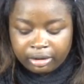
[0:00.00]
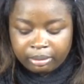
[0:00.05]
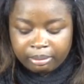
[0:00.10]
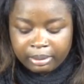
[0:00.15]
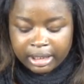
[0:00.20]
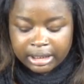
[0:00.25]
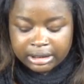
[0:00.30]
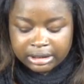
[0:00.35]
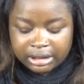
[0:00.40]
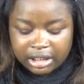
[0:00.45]
own
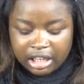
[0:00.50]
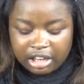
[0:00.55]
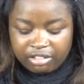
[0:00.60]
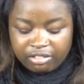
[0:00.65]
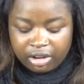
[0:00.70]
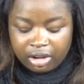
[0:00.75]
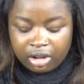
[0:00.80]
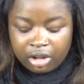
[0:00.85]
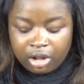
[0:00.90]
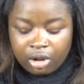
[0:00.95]
magazine
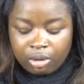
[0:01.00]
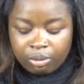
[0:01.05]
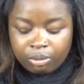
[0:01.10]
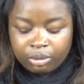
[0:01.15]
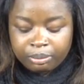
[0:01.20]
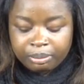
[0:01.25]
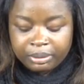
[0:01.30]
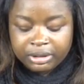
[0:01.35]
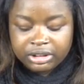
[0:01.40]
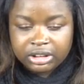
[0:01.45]
cover
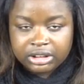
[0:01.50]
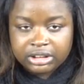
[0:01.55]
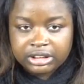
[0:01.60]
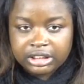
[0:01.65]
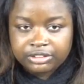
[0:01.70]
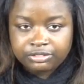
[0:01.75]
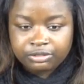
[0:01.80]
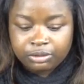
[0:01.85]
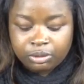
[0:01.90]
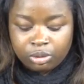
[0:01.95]
would be
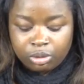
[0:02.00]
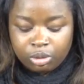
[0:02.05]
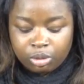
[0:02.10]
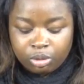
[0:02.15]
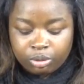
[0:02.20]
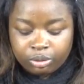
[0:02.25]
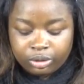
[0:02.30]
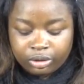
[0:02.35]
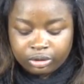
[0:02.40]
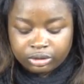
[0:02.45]
successful
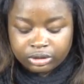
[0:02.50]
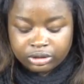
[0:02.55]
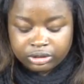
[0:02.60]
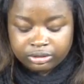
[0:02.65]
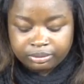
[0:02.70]
or not.